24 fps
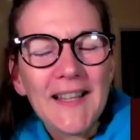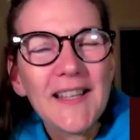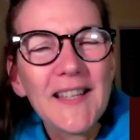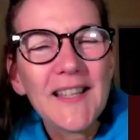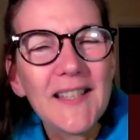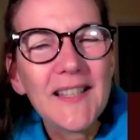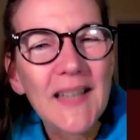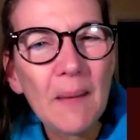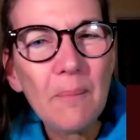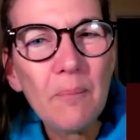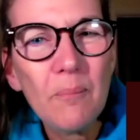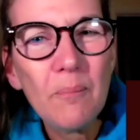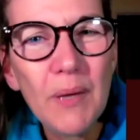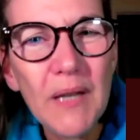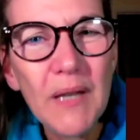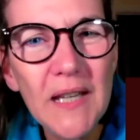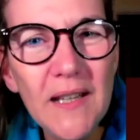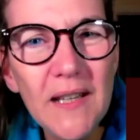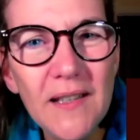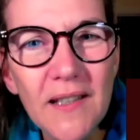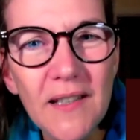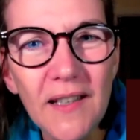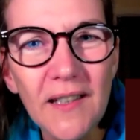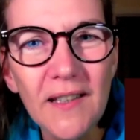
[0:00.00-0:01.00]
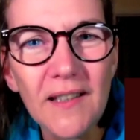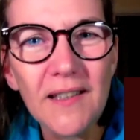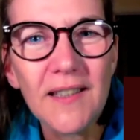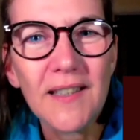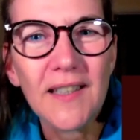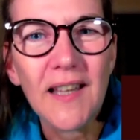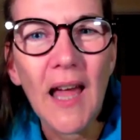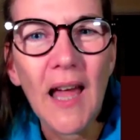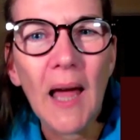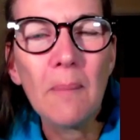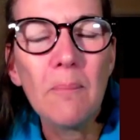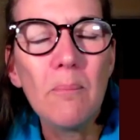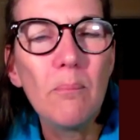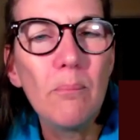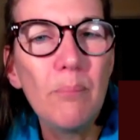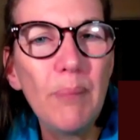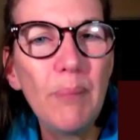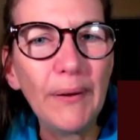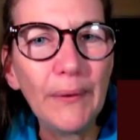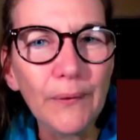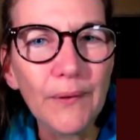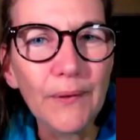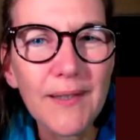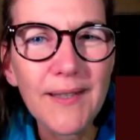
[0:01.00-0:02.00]
and stampeded
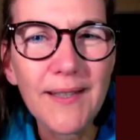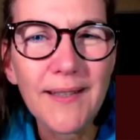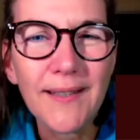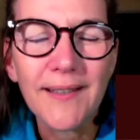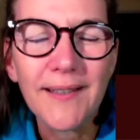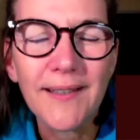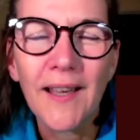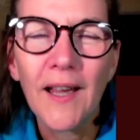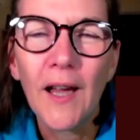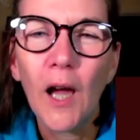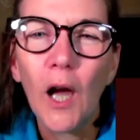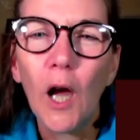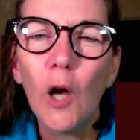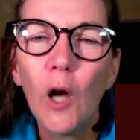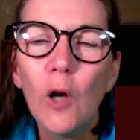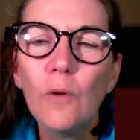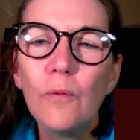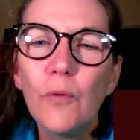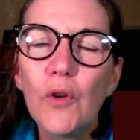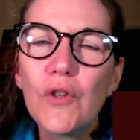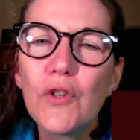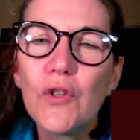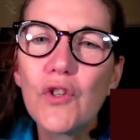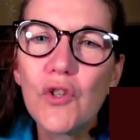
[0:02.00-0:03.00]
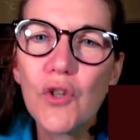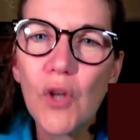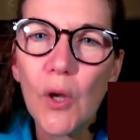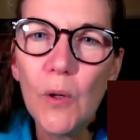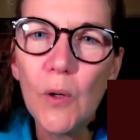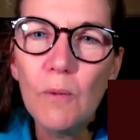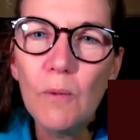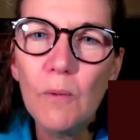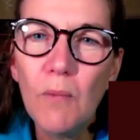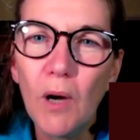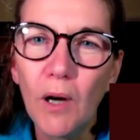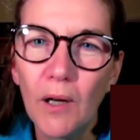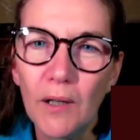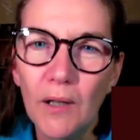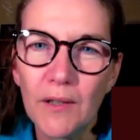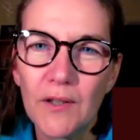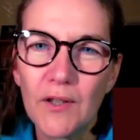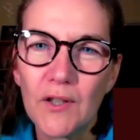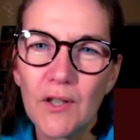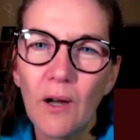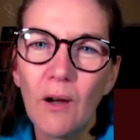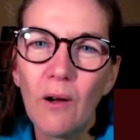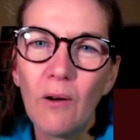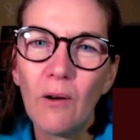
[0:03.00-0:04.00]
and built over so
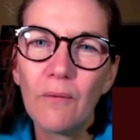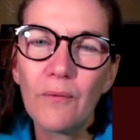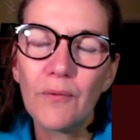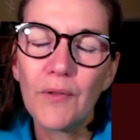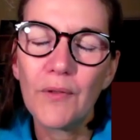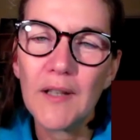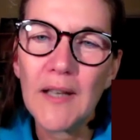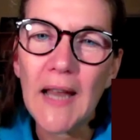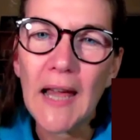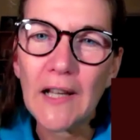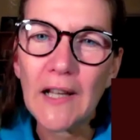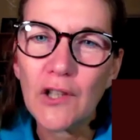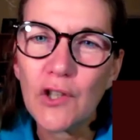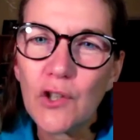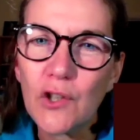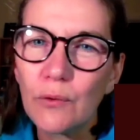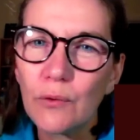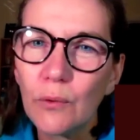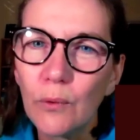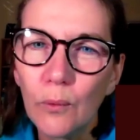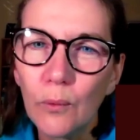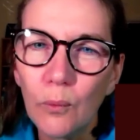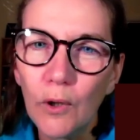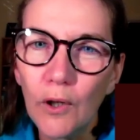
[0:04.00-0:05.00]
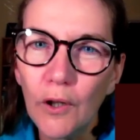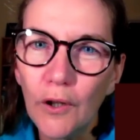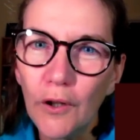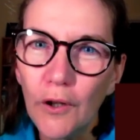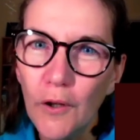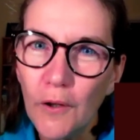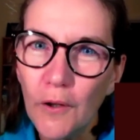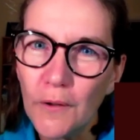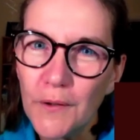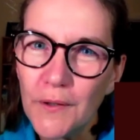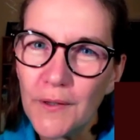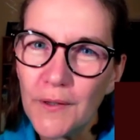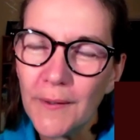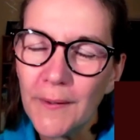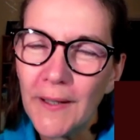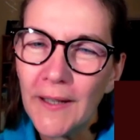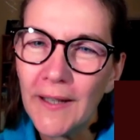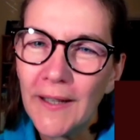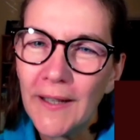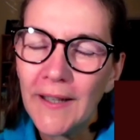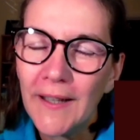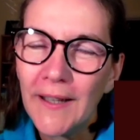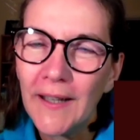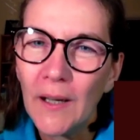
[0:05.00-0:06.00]
much of the natural world.
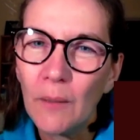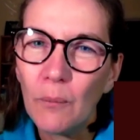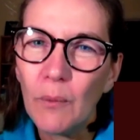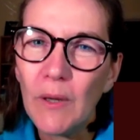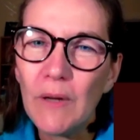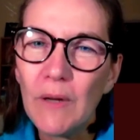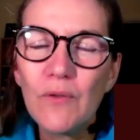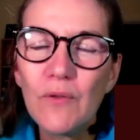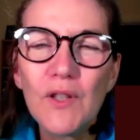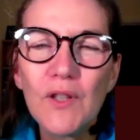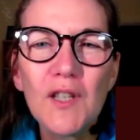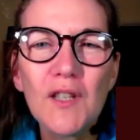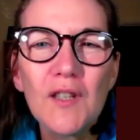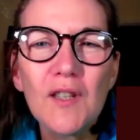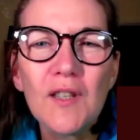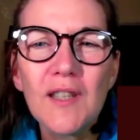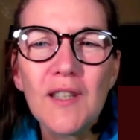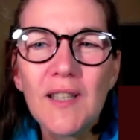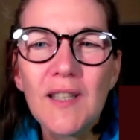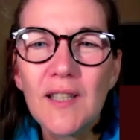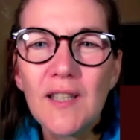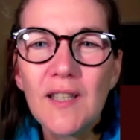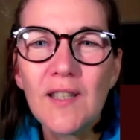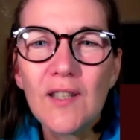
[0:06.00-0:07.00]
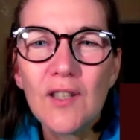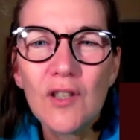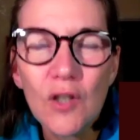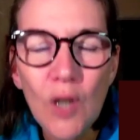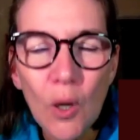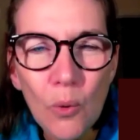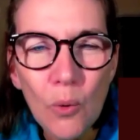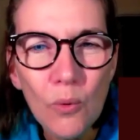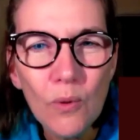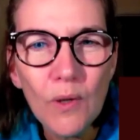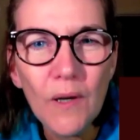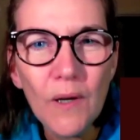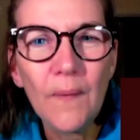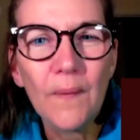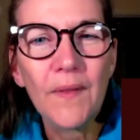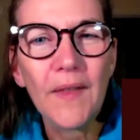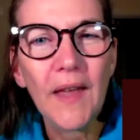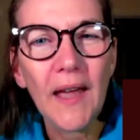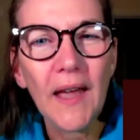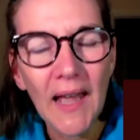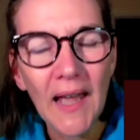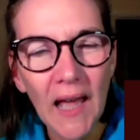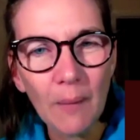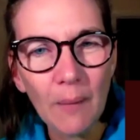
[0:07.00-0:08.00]
We've
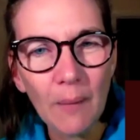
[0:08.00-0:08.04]
stolen the